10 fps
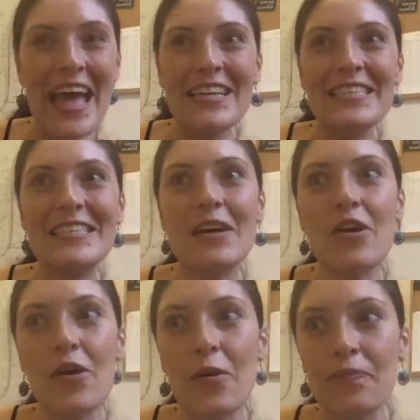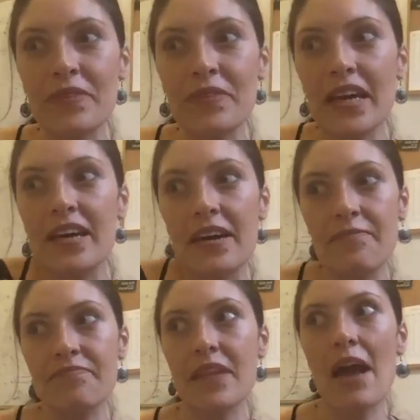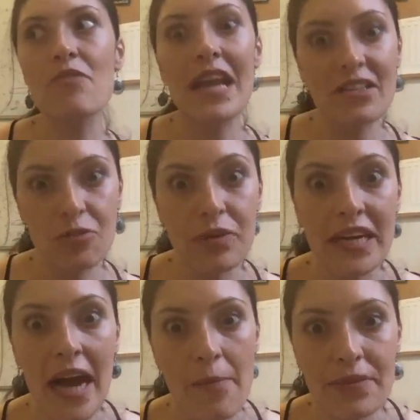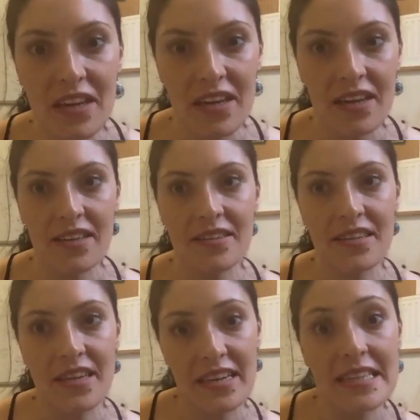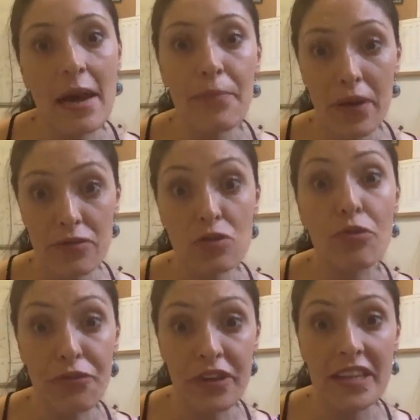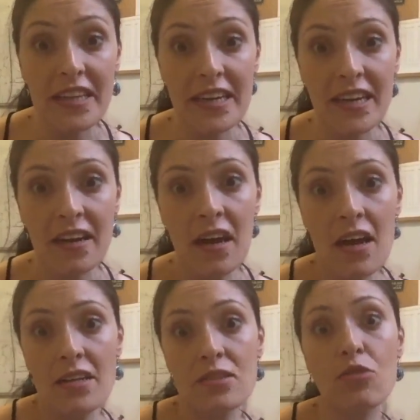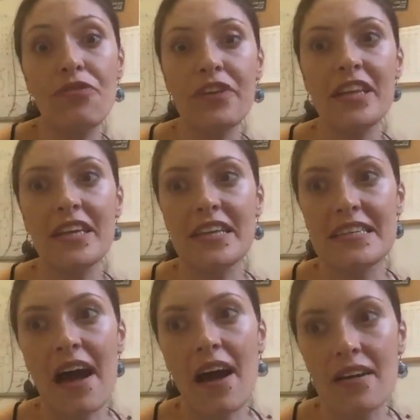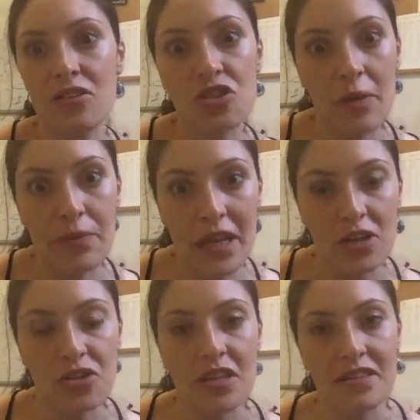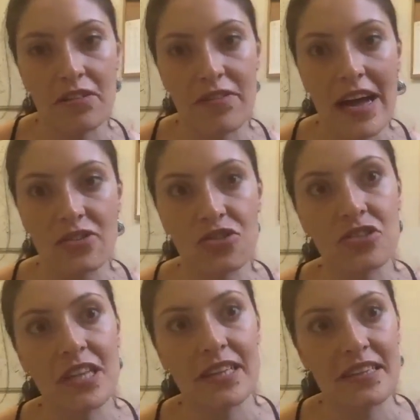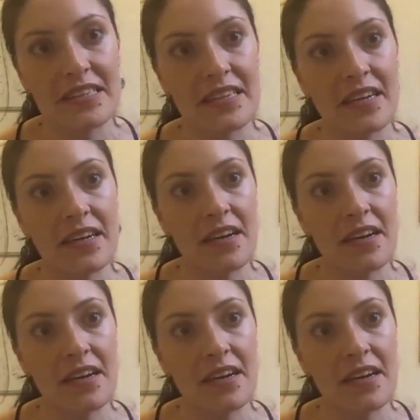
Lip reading: So I would like to bring up the example of school feeding. School feeding is a social protection intervention that is